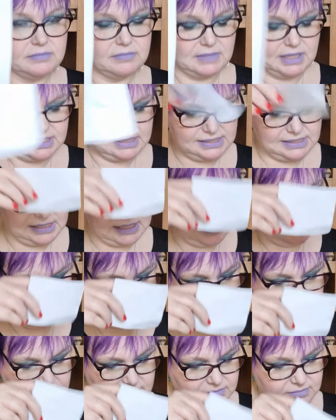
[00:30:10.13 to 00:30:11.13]
I
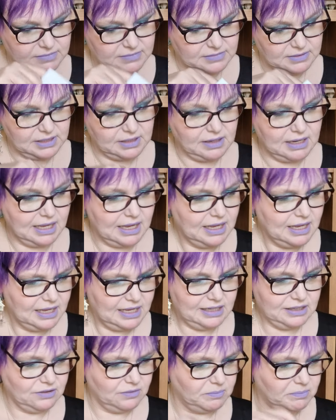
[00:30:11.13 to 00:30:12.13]

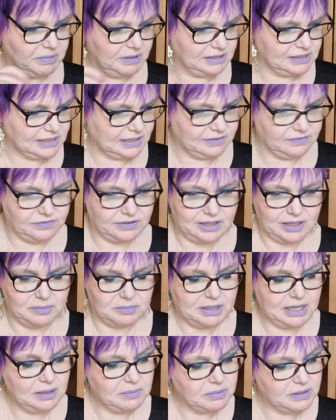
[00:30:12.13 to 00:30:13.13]
haven't got Beltane fire
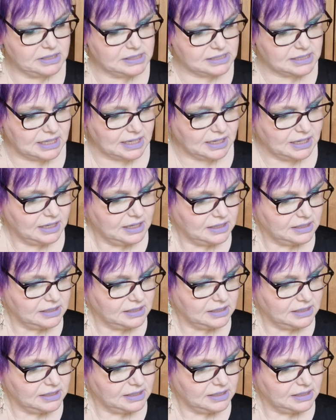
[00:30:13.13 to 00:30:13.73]
paper, it's that.